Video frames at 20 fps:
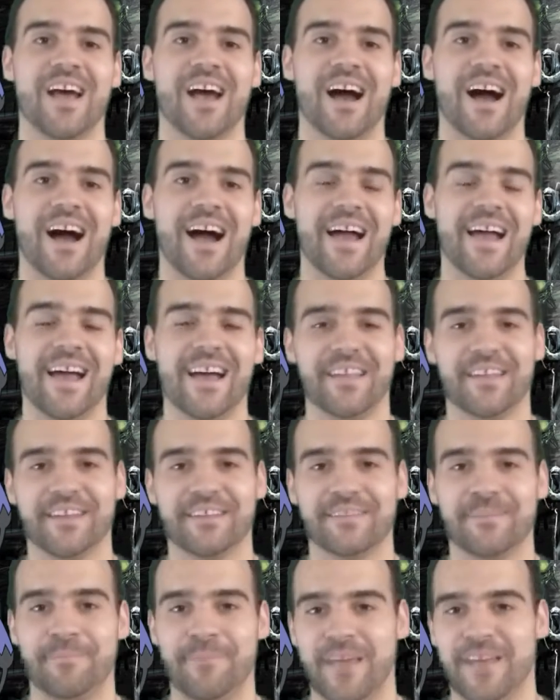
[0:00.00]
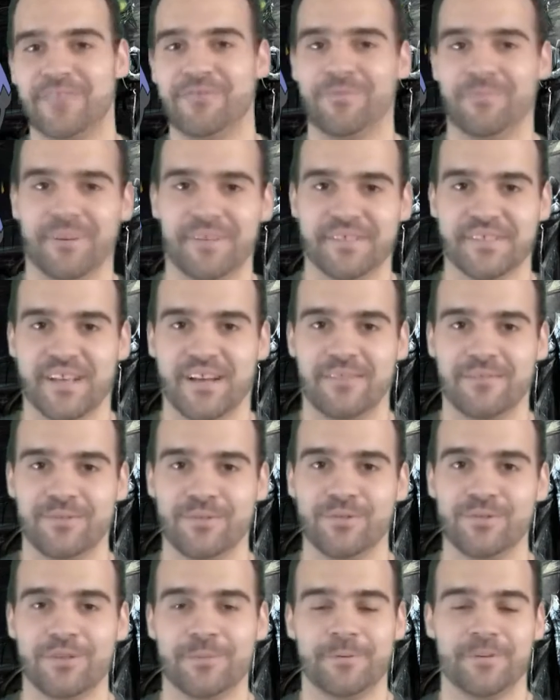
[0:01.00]
I had like a debate with myself who
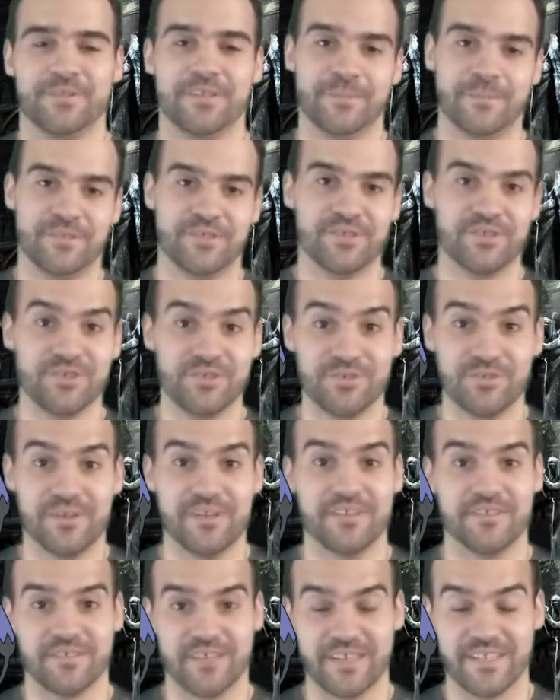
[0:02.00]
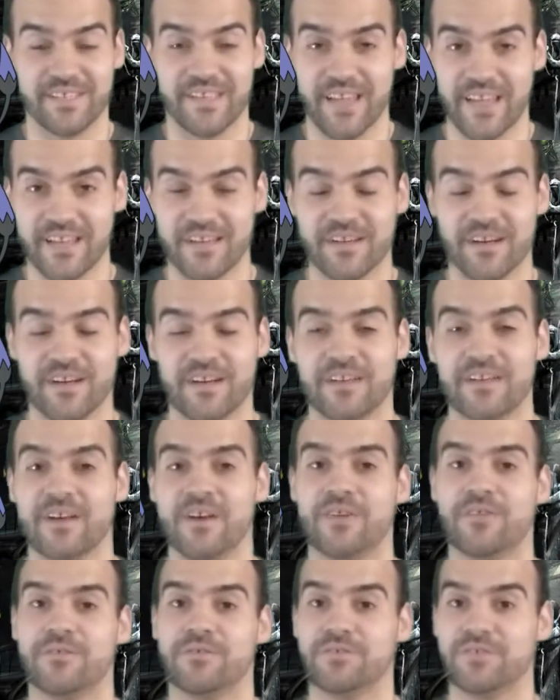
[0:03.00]
to put number 2 is, like Ganga
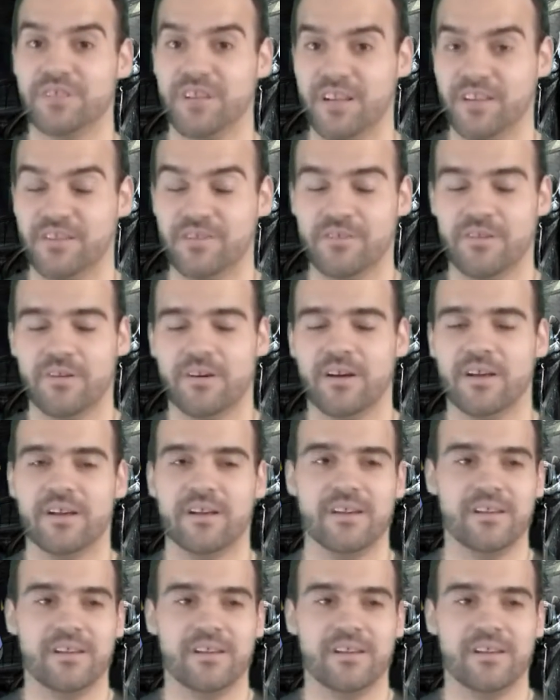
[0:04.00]
or Chandelure.